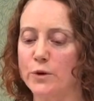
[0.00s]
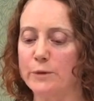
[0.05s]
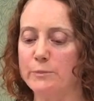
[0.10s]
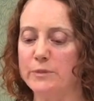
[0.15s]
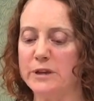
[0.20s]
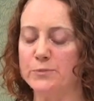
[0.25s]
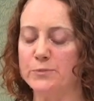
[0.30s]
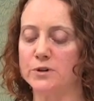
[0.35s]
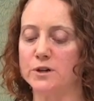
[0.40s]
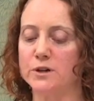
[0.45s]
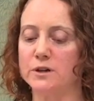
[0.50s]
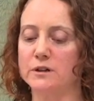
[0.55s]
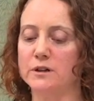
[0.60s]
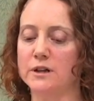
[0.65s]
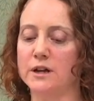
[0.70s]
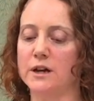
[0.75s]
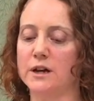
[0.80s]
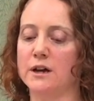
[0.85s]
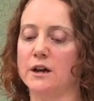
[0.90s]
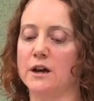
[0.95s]
people
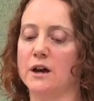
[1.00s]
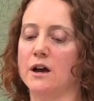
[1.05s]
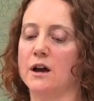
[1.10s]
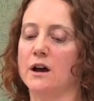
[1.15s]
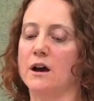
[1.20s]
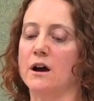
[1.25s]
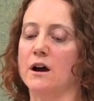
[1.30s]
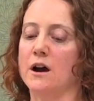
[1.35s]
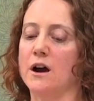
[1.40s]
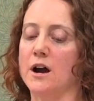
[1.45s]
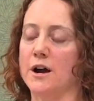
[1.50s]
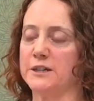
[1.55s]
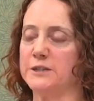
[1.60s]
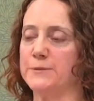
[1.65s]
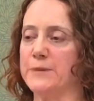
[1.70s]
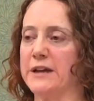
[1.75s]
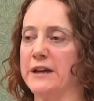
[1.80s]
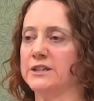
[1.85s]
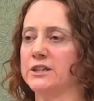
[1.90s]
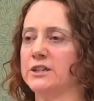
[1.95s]
are
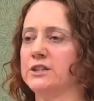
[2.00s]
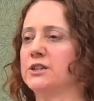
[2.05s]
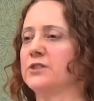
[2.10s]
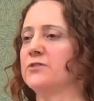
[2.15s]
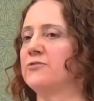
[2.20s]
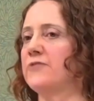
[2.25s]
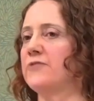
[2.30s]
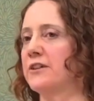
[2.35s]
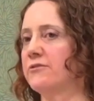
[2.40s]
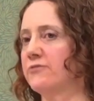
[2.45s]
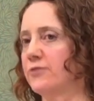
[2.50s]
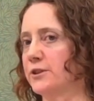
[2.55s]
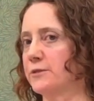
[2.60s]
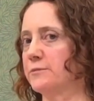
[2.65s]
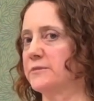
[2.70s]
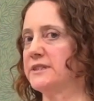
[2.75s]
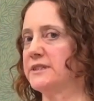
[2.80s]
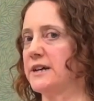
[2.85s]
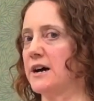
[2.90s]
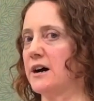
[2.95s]
expected to fend for
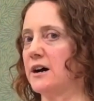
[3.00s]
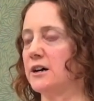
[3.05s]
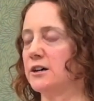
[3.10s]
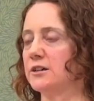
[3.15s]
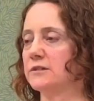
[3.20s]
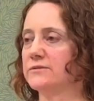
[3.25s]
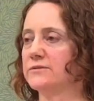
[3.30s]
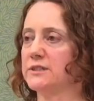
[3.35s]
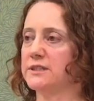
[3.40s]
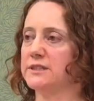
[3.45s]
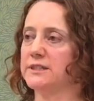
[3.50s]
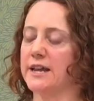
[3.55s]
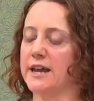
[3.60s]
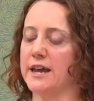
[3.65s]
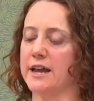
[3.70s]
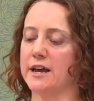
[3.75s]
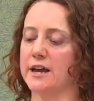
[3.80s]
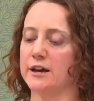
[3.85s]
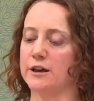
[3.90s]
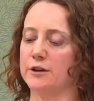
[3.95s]
themselves
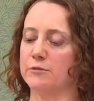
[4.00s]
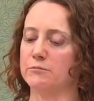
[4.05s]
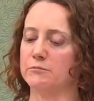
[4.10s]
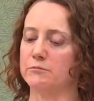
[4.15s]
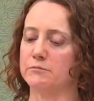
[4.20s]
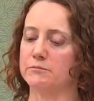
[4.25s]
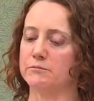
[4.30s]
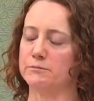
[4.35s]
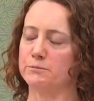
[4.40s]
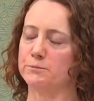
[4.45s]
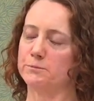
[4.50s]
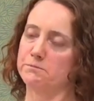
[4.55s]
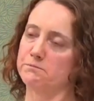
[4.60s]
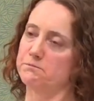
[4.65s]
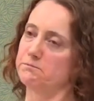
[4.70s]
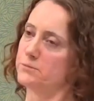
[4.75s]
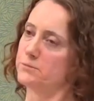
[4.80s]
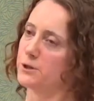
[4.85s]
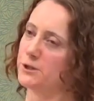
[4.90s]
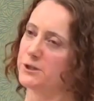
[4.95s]
and
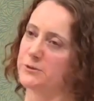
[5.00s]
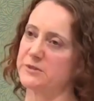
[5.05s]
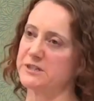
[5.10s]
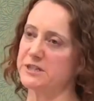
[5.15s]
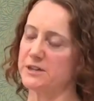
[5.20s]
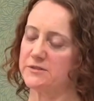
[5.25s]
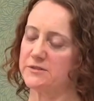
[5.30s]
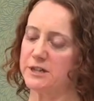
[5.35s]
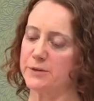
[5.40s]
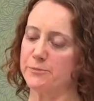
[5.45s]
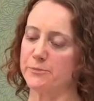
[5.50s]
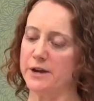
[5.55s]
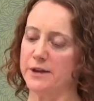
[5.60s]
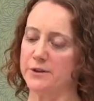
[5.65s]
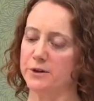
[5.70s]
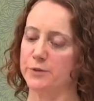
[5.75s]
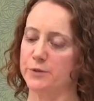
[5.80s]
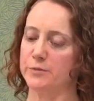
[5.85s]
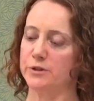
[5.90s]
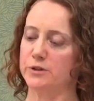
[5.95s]
pull themselves up by
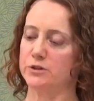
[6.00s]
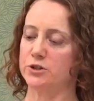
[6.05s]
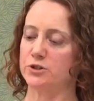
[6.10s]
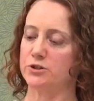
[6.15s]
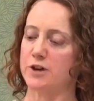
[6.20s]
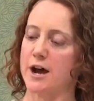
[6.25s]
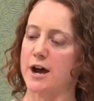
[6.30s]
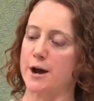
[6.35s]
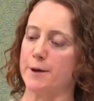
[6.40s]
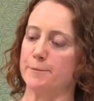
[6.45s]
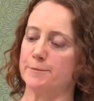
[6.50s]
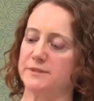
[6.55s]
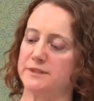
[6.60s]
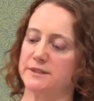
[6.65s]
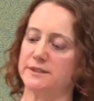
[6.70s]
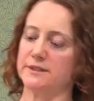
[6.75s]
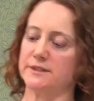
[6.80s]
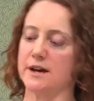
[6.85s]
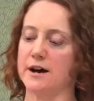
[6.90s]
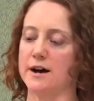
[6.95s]
their
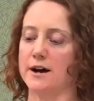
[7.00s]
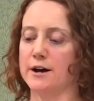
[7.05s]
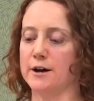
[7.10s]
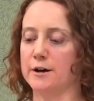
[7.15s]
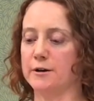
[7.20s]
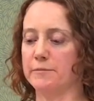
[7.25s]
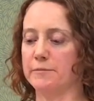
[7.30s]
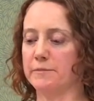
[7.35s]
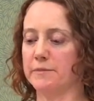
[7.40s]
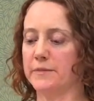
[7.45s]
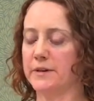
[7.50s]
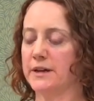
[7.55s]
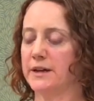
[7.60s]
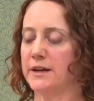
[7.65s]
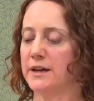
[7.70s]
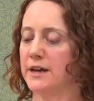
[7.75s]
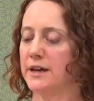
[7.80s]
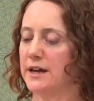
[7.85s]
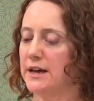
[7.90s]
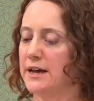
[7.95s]
bootstraps, and
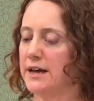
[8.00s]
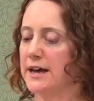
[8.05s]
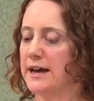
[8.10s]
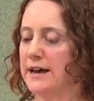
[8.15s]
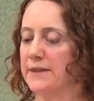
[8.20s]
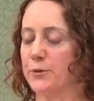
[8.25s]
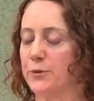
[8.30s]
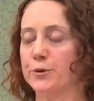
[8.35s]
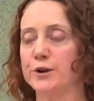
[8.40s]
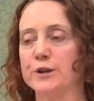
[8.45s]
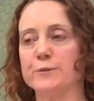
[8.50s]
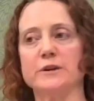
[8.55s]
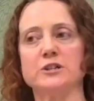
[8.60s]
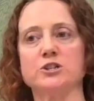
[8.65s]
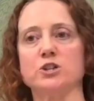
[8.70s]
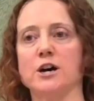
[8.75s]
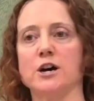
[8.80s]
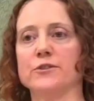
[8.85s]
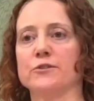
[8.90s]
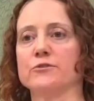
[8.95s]
they're pretty
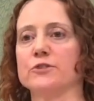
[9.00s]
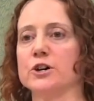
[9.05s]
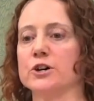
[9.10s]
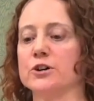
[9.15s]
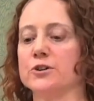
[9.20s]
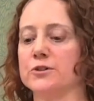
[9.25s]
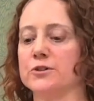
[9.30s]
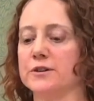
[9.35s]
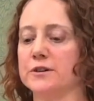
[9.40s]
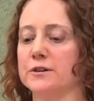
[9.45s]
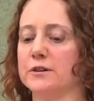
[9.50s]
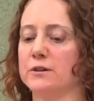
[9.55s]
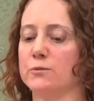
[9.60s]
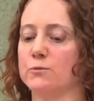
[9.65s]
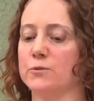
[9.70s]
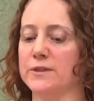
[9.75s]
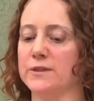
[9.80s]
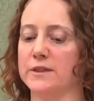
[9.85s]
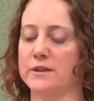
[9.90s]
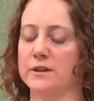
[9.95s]
much on their own
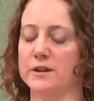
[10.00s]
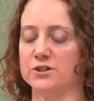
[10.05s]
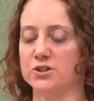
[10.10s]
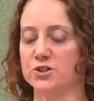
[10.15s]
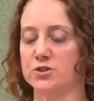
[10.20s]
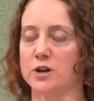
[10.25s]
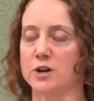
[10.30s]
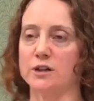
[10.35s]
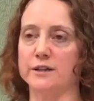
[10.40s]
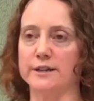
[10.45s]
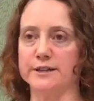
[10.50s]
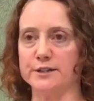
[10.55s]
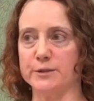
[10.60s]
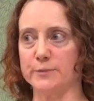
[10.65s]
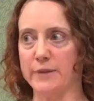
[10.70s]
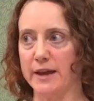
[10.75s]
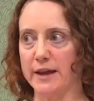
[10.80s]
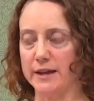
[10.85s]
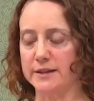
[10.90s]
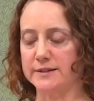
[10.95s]
when they're struggling to
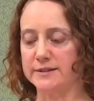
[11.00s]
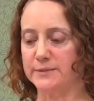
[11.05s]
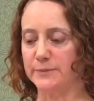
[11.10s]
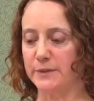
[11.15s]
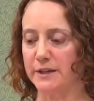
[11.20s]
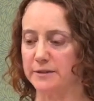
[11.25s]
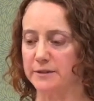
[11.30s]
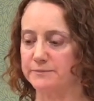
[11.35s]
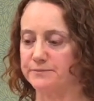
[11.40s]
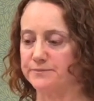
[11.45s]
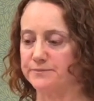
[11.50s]
make ends meet.